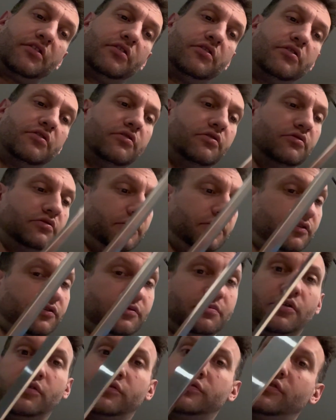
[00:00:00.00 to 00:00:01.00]
holy
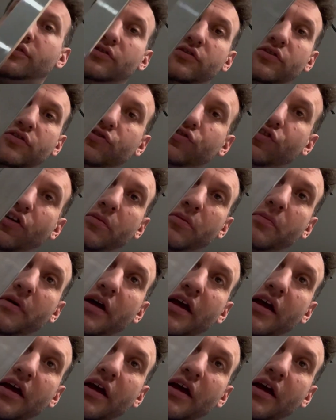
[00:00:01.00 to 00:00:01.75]
smokes, this is sharp,